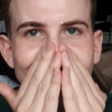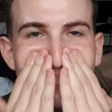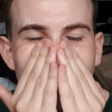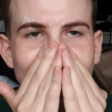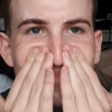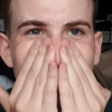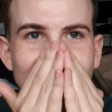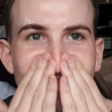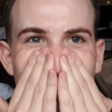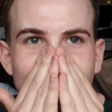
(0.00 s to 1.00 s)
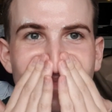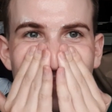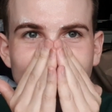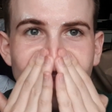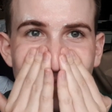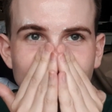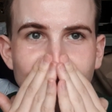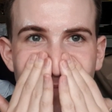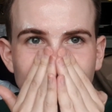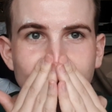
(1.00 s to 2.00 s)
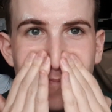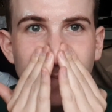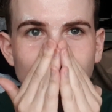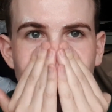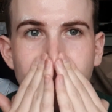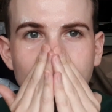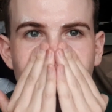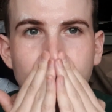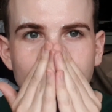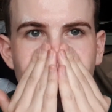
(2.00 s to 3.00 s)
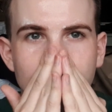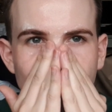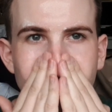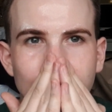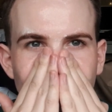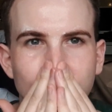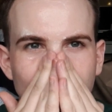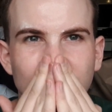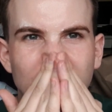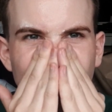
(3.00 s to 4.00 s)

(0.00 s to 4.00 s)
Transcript: So you keep massaging for those minutes.